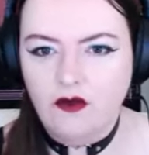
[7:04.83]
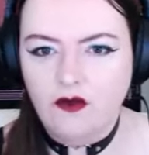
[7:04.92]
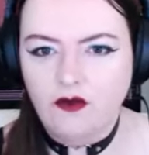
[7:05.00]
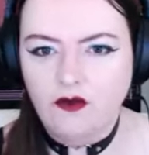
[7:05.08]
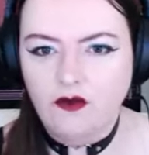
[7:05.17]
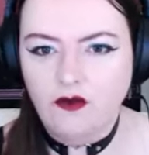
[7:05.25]

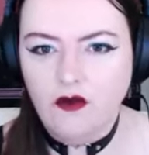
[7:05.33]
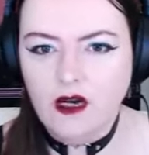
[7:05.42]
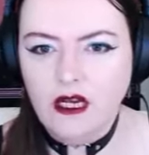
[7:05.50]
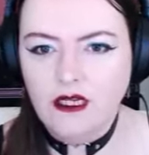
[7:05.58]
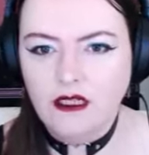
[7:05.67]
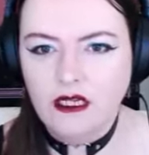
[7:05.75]

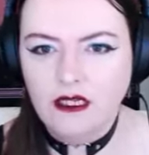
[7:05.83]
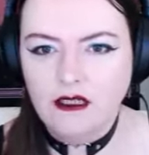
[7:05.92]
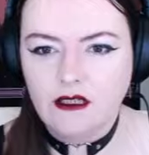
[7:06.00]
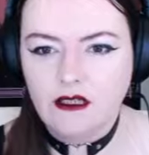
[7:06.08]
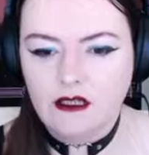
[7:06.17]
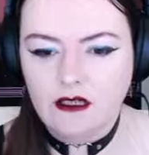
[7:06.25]

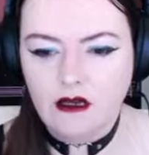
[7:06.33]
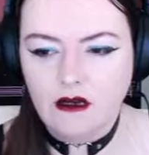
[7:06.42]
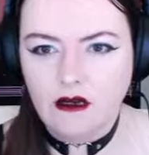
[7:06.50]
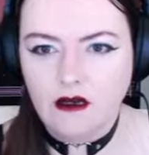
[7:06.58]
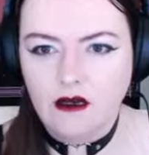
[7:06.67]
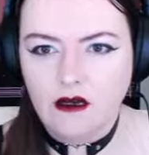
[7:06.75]
Greetings,
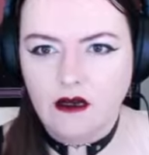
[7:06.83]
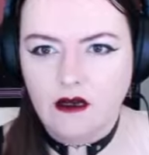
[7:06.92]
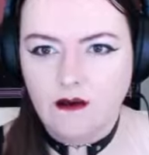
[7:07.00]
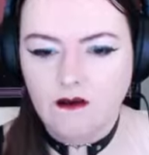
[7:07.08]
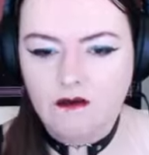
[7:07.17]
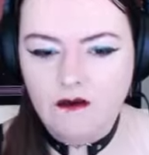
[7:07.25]
sir.